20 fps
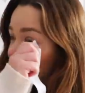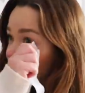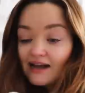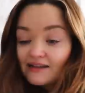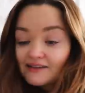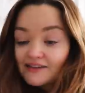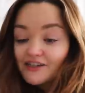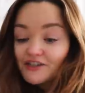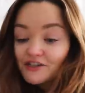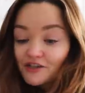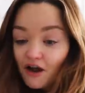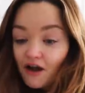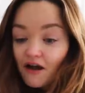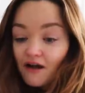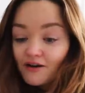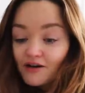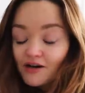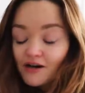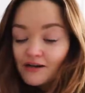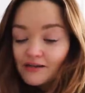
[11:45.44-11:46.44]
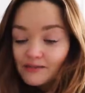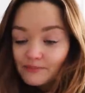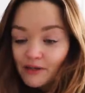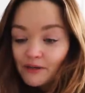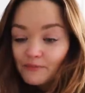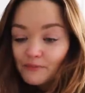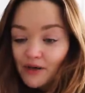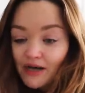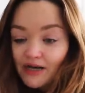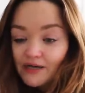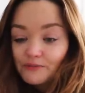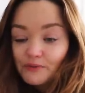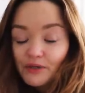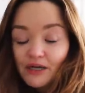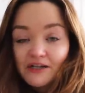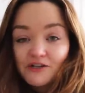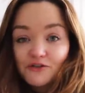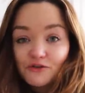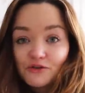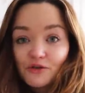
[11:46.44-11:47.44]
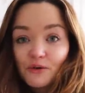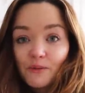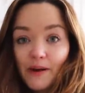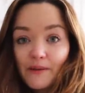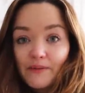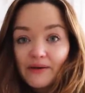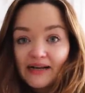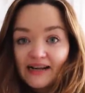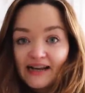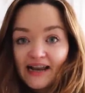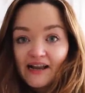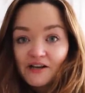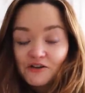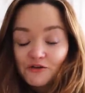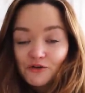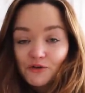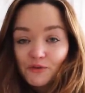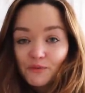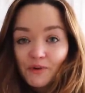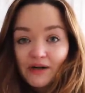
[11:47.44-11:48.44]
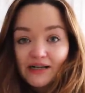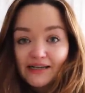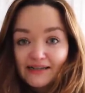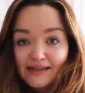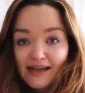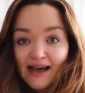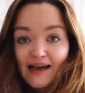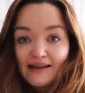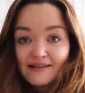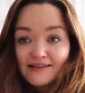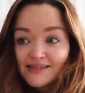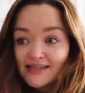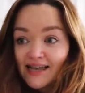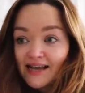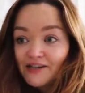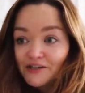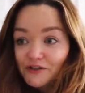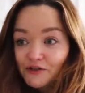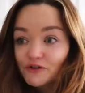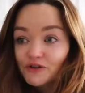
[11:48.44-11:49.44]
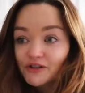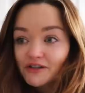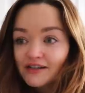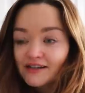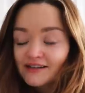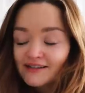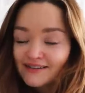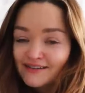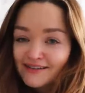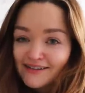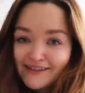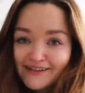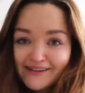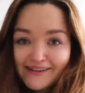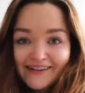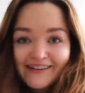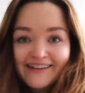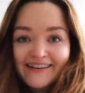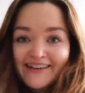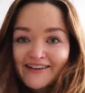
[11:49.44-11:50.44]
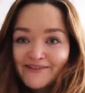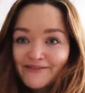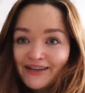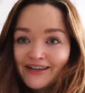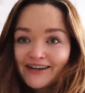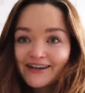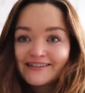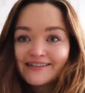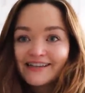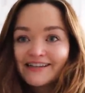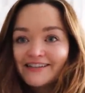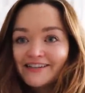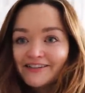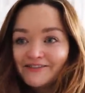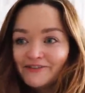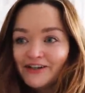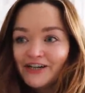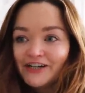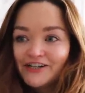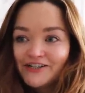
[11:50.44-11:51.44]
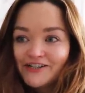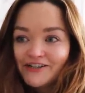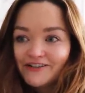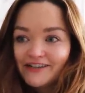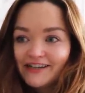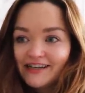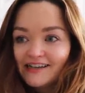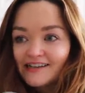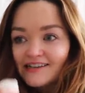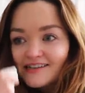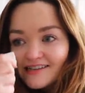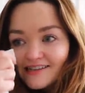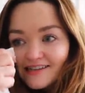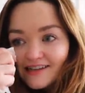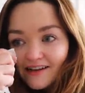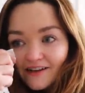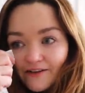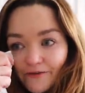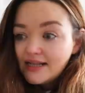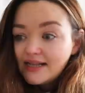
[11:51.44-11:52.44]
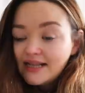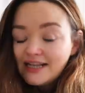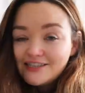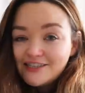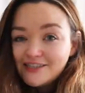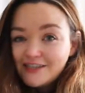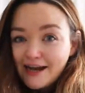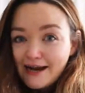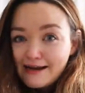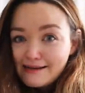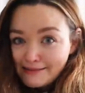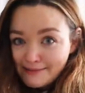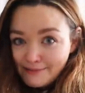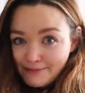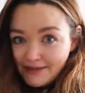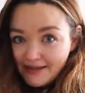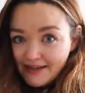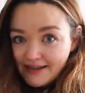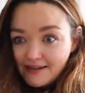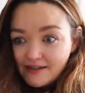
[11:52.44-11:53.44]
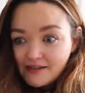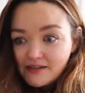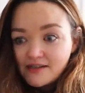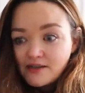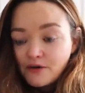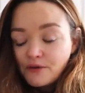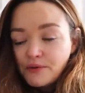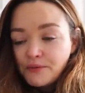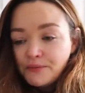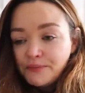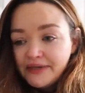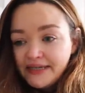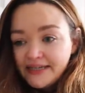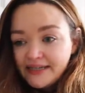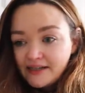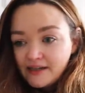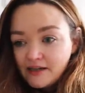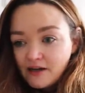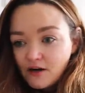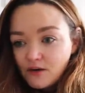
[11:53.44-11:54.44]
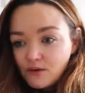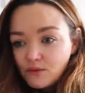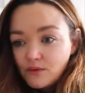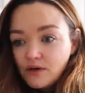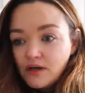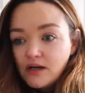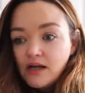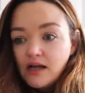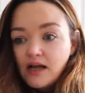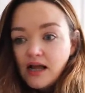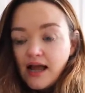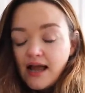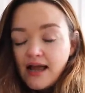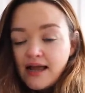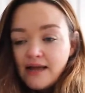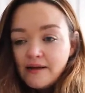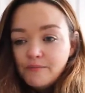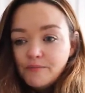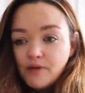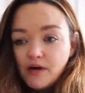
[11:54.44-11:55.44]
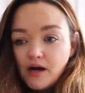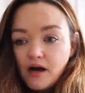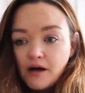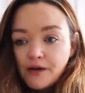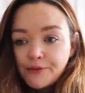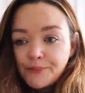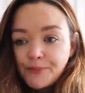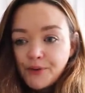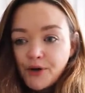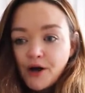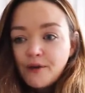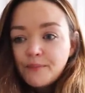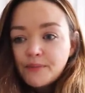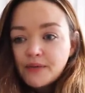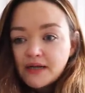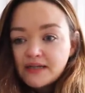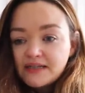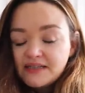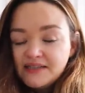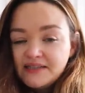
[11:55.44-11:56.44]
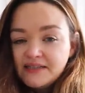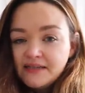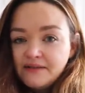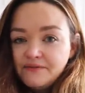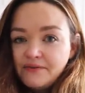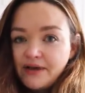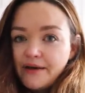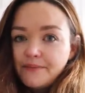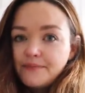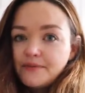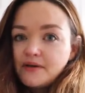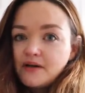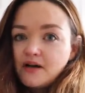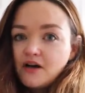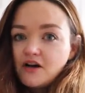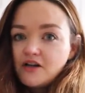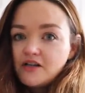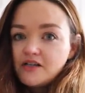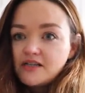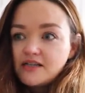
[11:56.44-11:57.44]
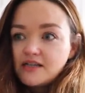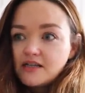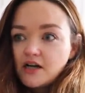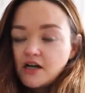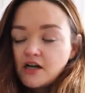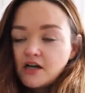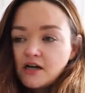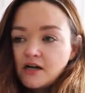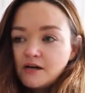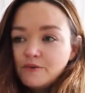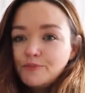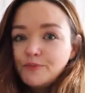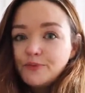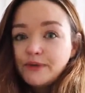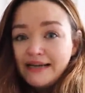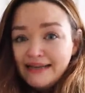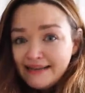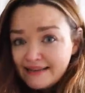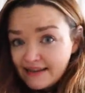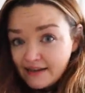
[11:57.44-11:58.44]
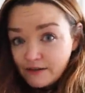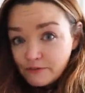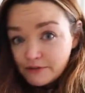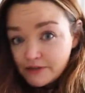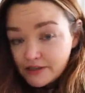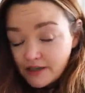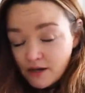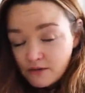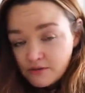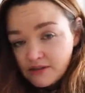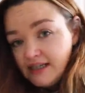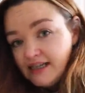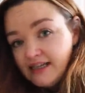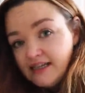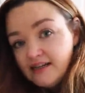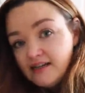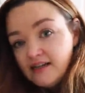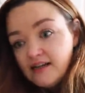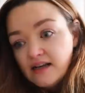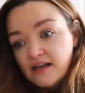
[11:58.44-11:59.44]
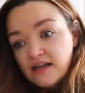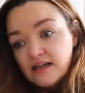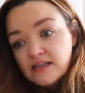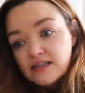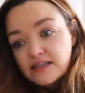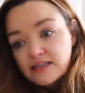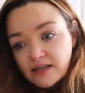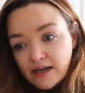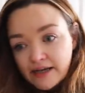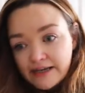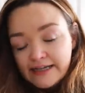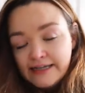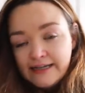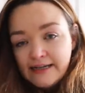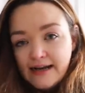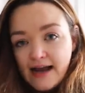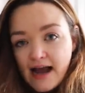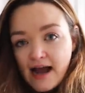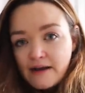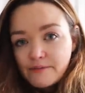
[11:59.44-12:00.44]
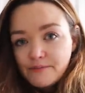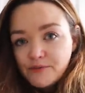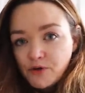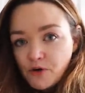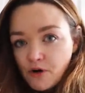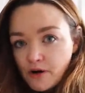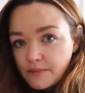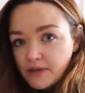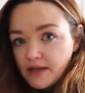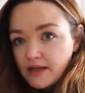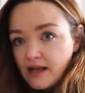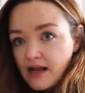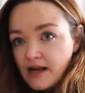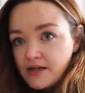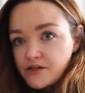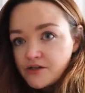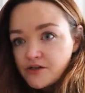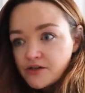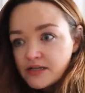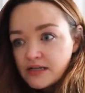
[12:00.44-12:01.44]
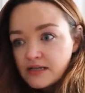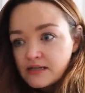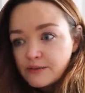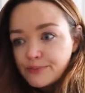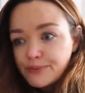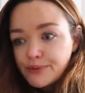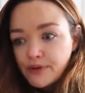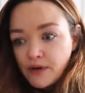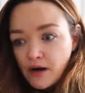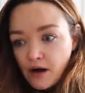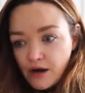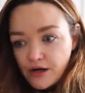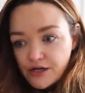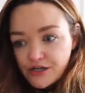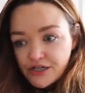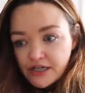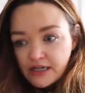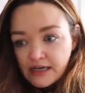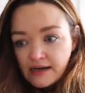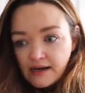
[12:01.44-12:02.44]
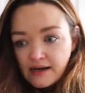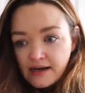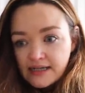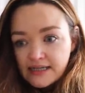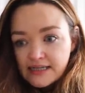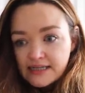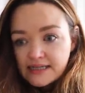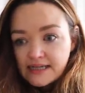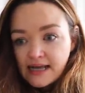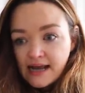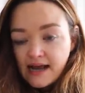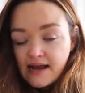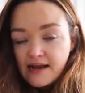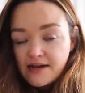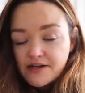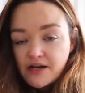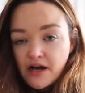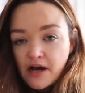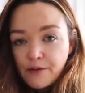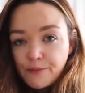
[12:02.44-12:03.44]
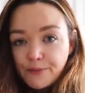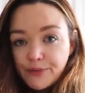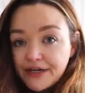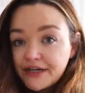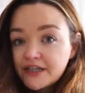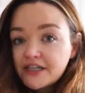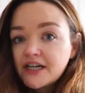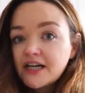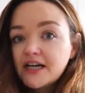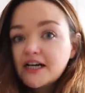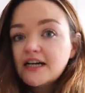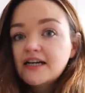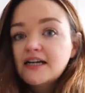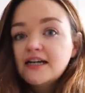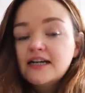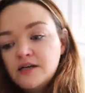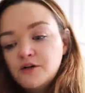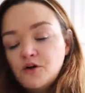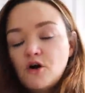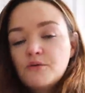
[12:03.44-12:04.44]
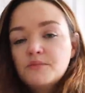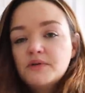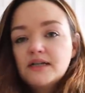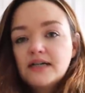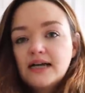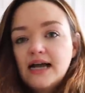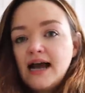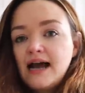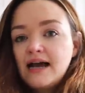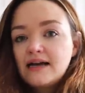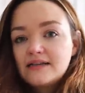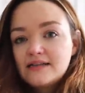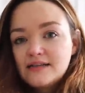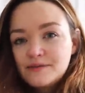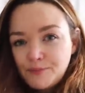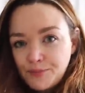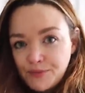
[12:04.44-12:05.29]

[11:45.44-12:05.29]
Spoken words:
And the thought crossed my mind, will I just go out and get another white cat and say nothing? Because I didn't want to do this. Let's start at the beginning. So a week ago, I brought Blondie to the vet because her breathing was only slightly abnormal. And just as a precaution, I said, I'll bring her. A normal cat's